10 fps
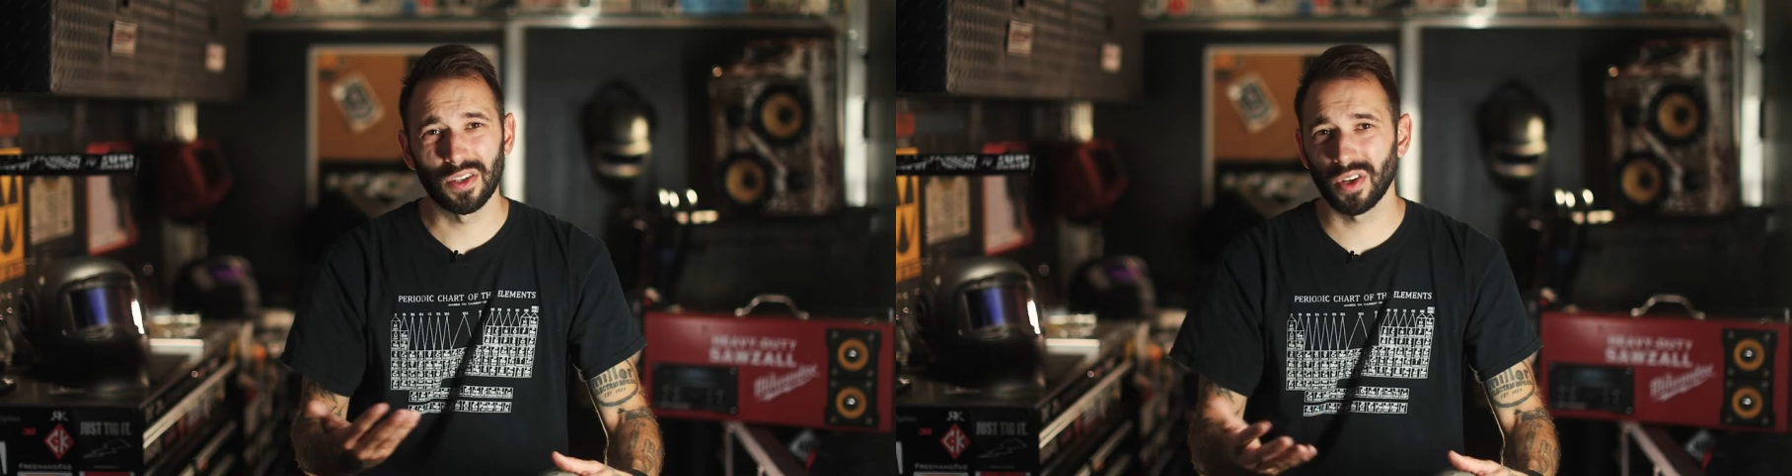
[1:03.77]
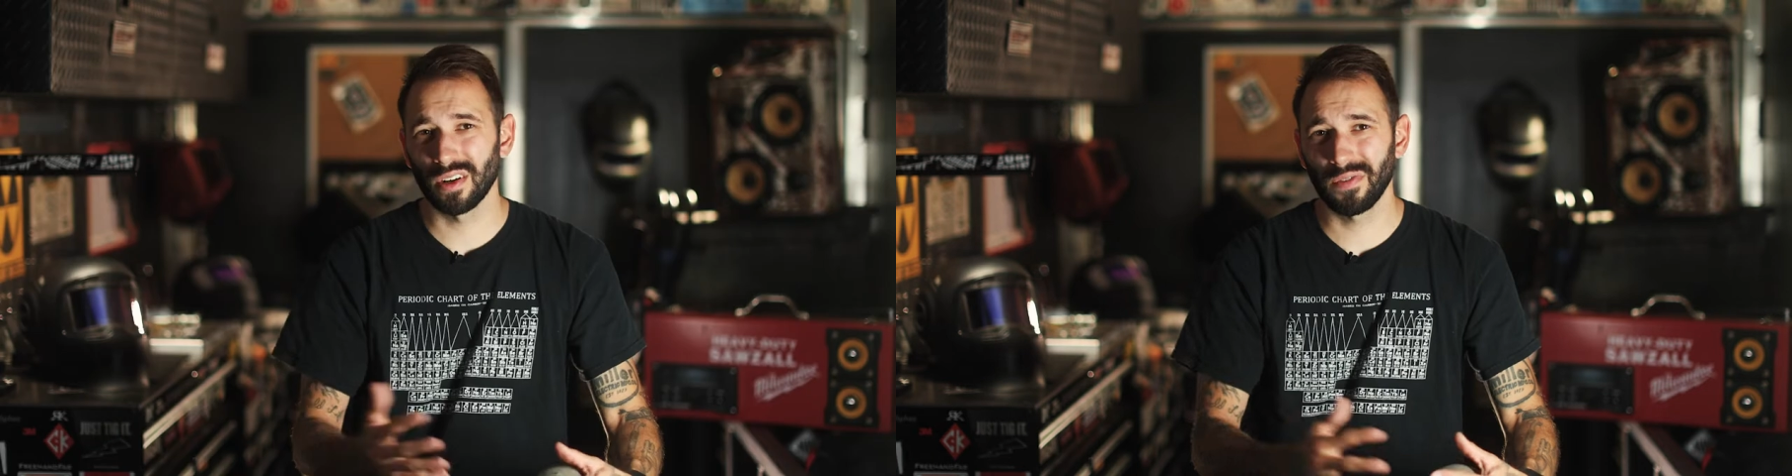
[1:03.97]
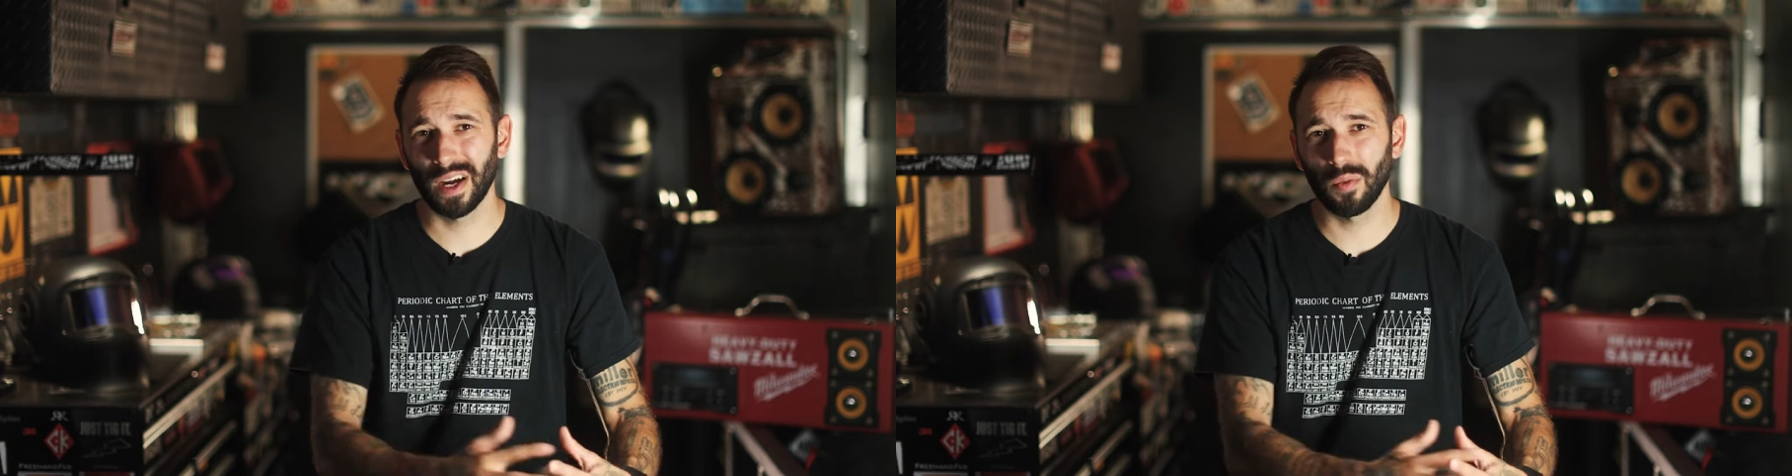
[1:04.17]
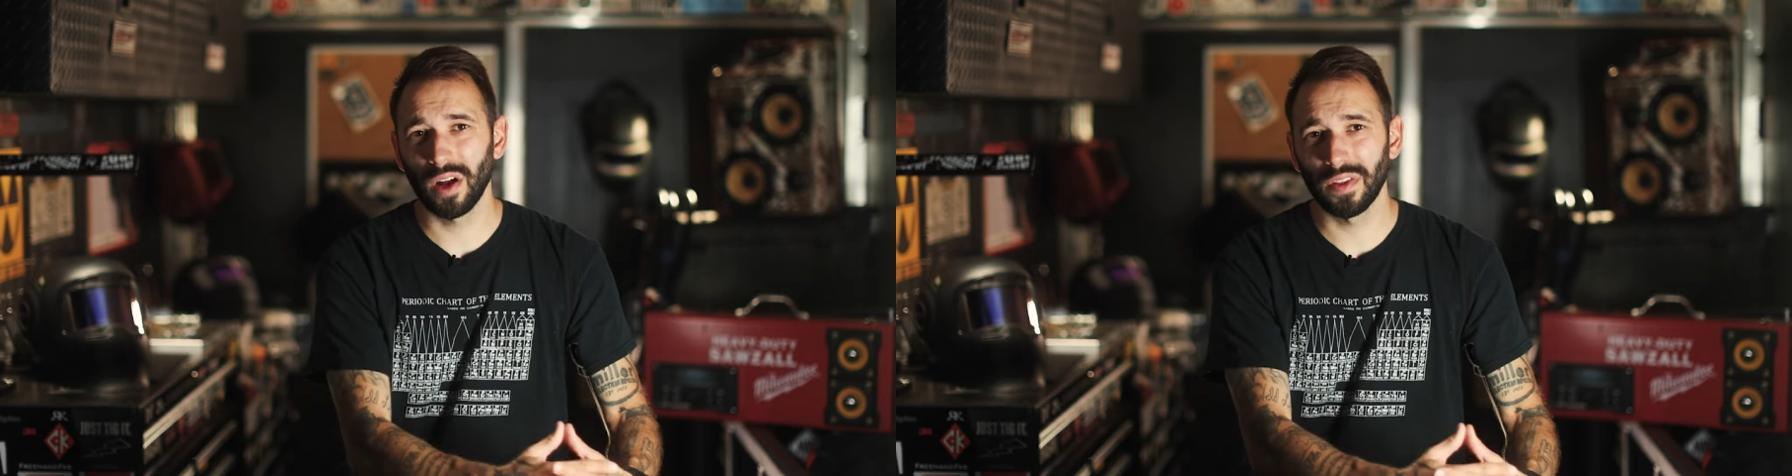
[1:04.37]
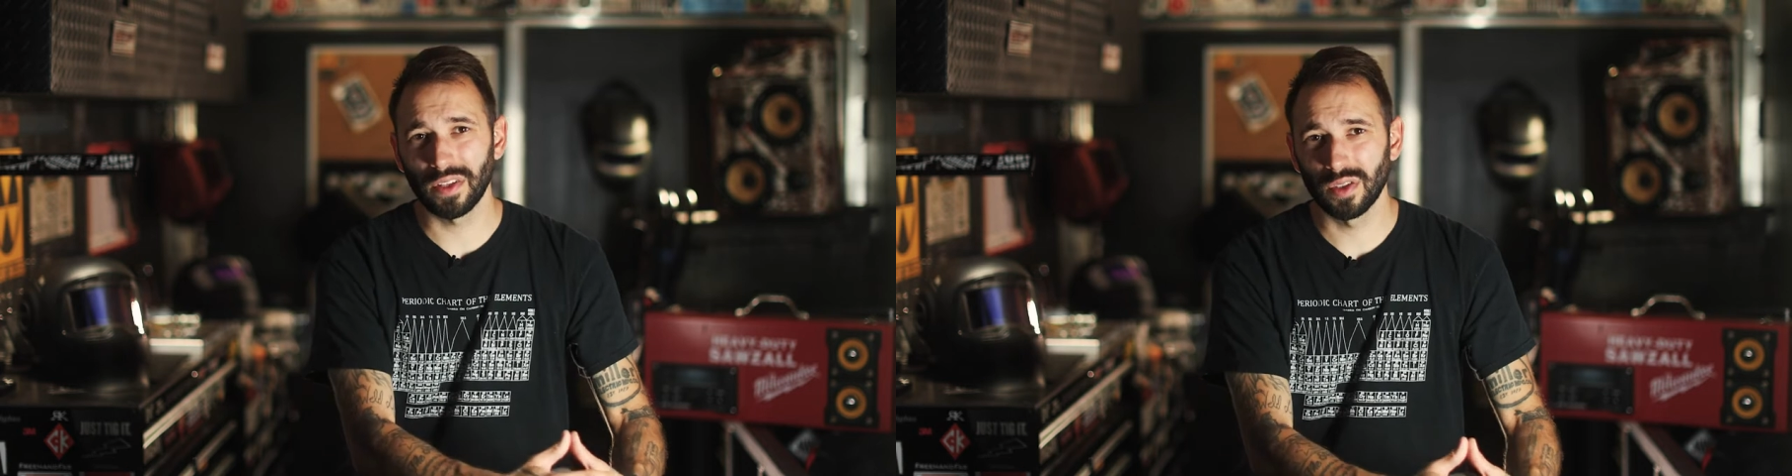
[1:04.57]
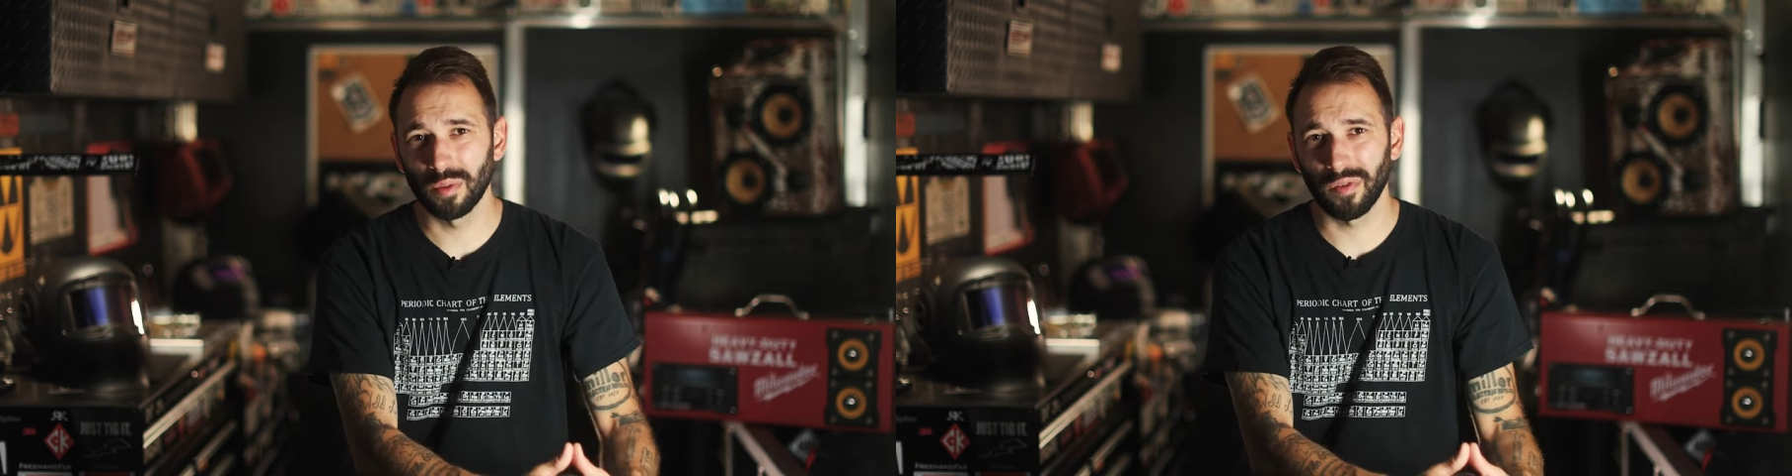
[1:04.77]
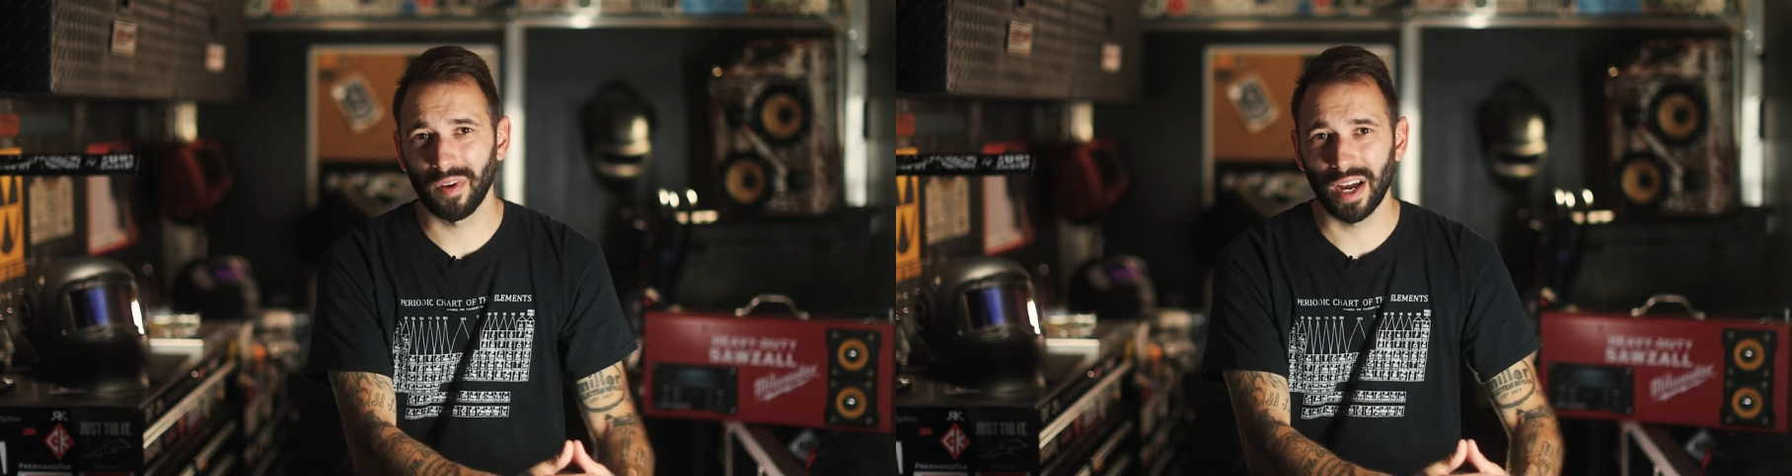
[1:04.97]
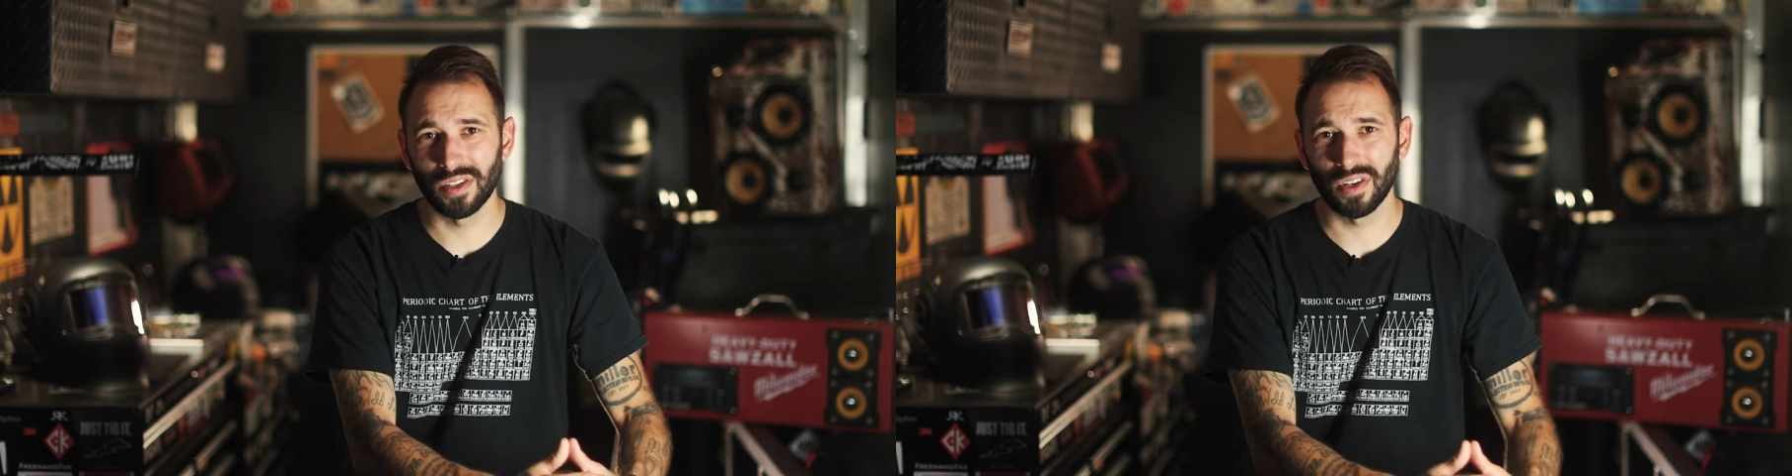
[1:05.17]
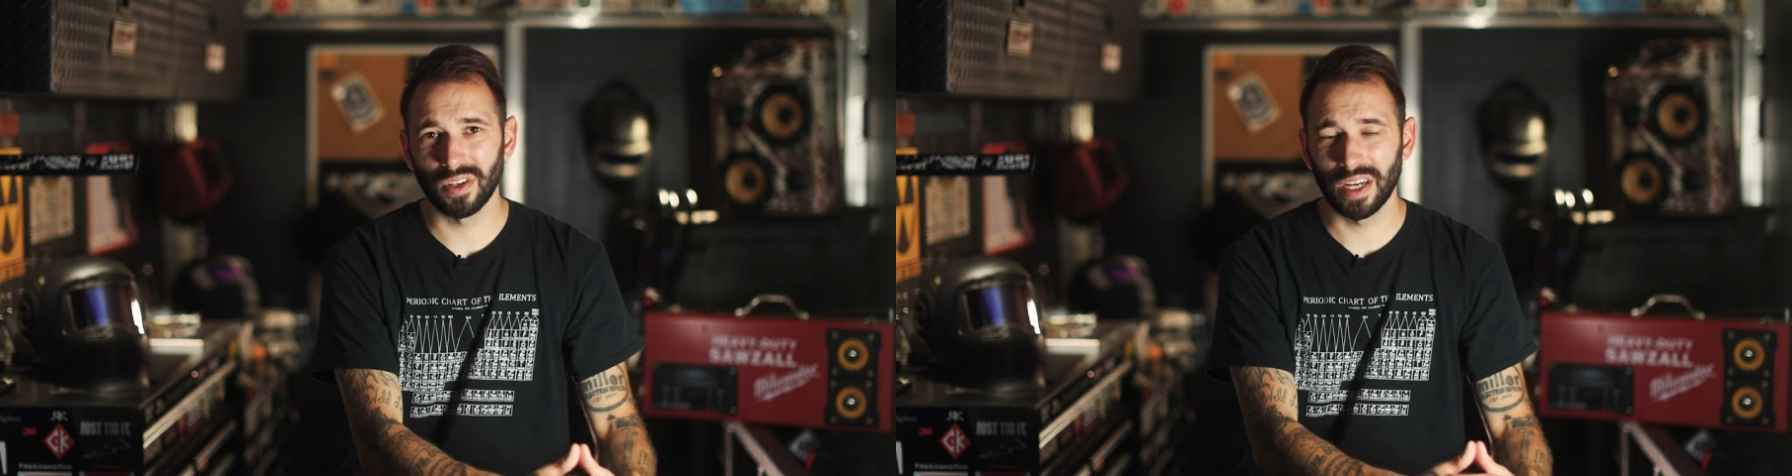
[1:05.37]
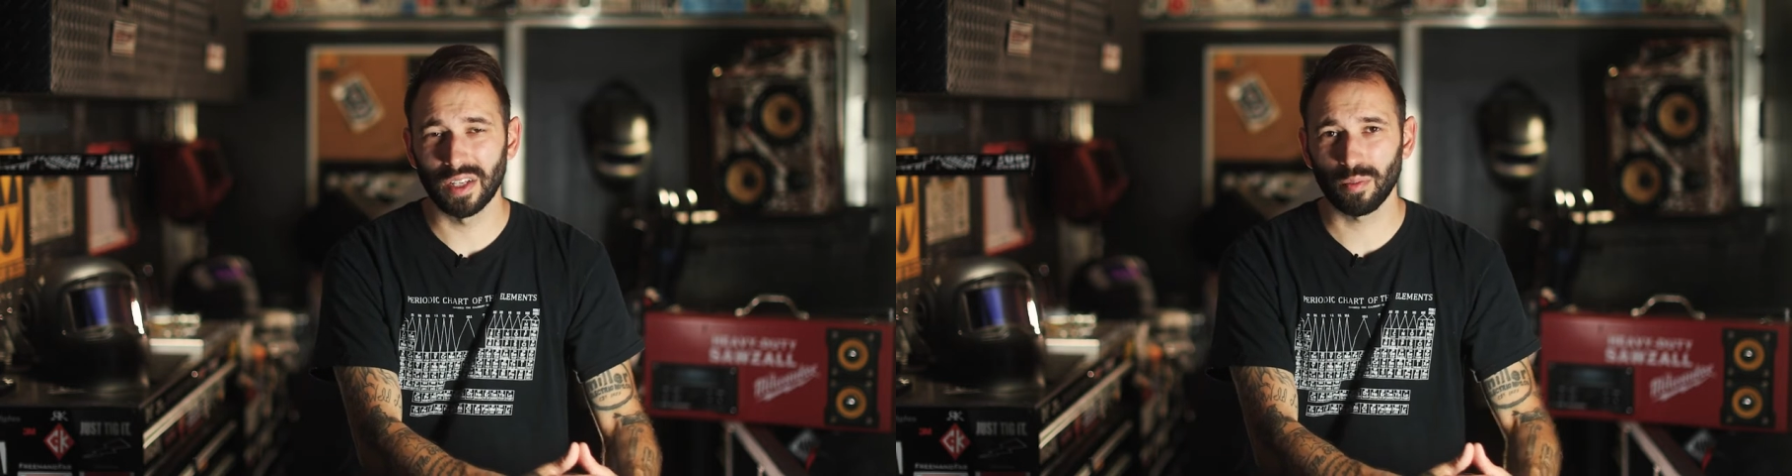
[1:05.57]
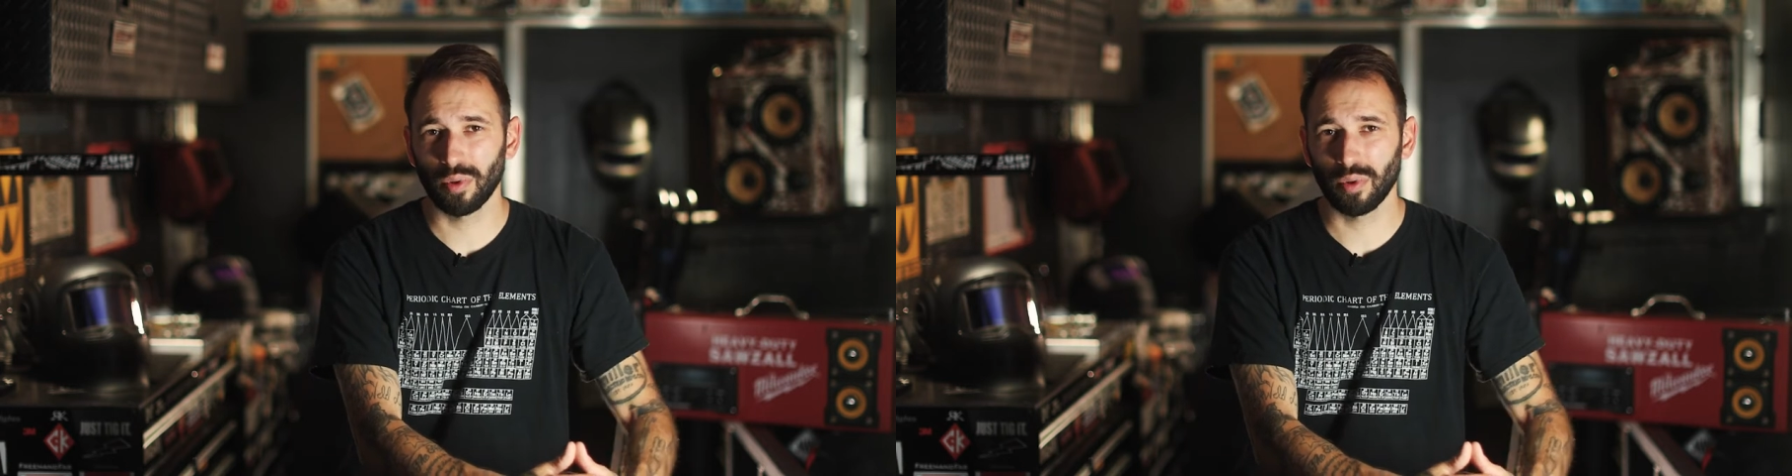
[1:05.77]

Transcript: the Certified Welding Supervisor is